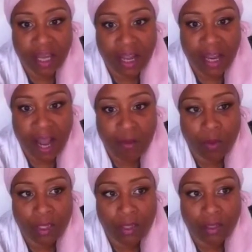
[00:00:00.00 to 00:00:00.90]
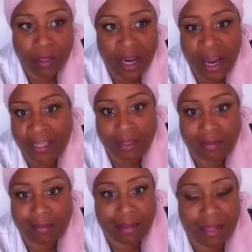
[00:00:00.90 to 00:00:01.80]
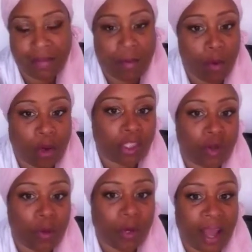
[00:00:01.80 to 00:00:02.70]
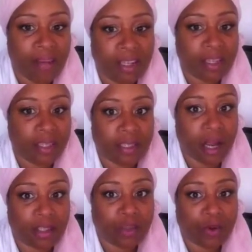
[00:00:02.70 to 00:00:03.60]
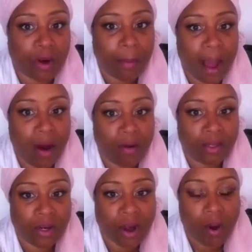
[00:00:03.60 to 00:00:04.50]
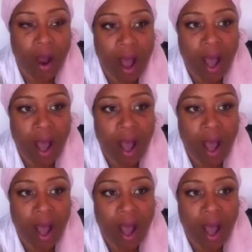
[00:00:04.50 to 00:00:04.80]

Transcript: Like, I wouldn't, and I, even more so, I wouldn't have anything to talk to her about, you know.